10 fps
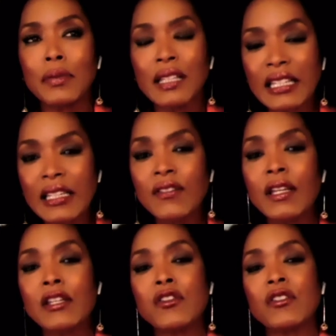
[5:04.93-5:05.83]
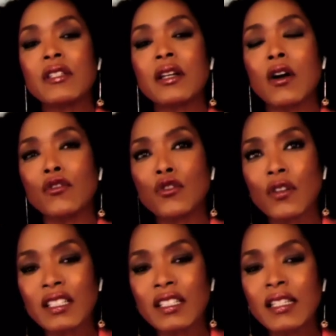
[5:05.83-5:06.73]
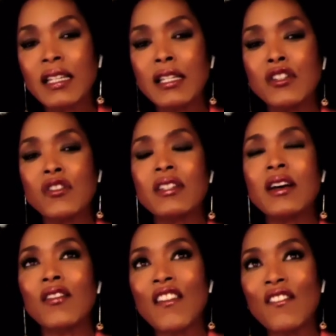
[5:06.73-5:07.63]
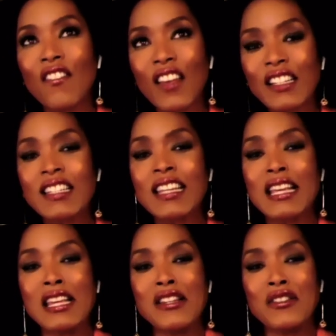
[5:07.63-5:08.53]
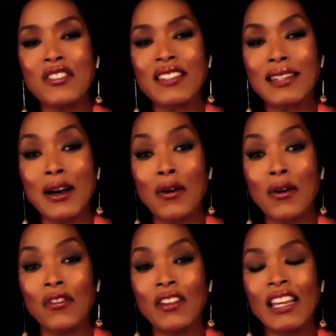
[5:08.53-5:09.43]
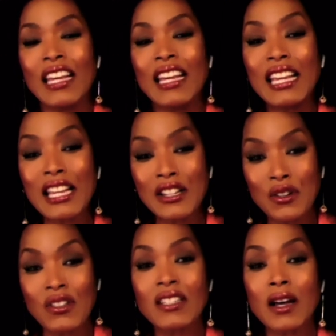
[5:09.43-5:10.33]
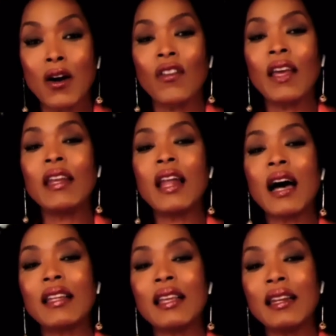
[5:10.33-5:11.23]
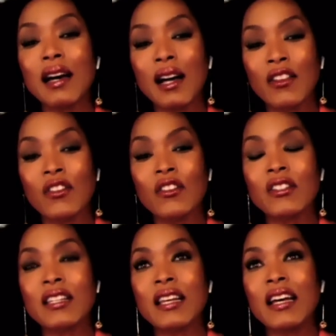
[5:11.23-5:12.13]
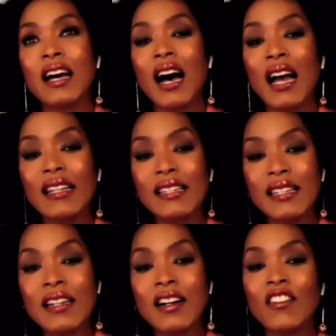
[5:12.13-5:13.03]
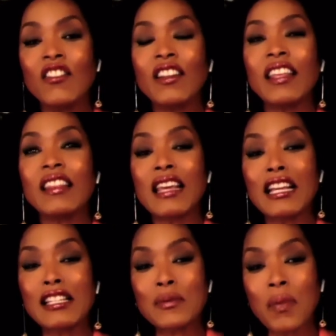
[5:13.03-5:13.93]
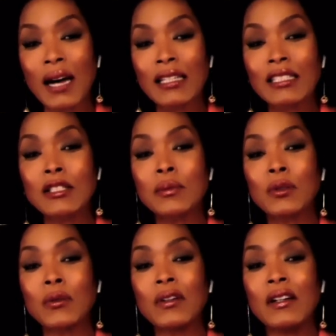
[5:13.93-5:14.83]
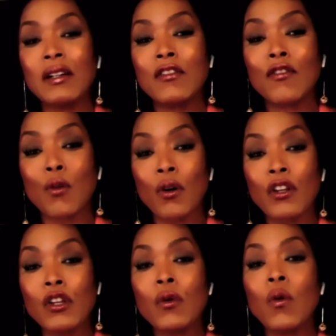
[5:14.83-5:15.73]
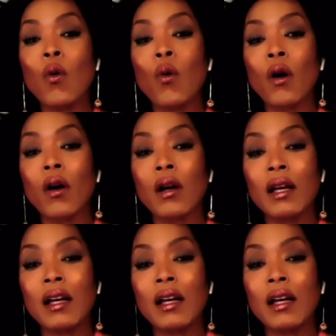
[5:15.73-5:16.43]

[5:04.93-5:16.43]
believing in yourself, trusting in yourself, investing in yourself, in yourself, and not in others' idea of what they think is possible for you or